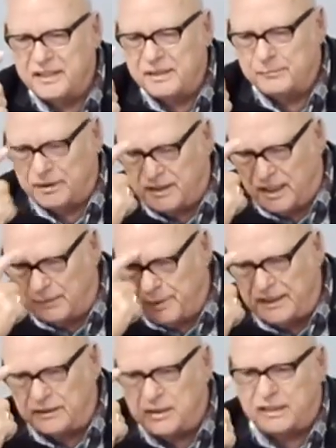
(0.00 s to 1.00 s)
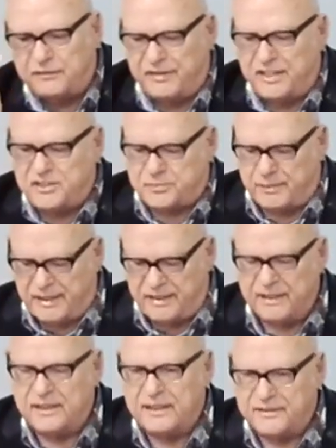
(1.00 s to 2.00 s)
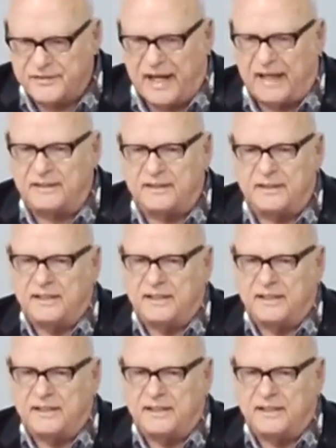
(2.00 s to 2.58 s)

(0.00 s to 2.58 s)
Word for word: But God began to convince me that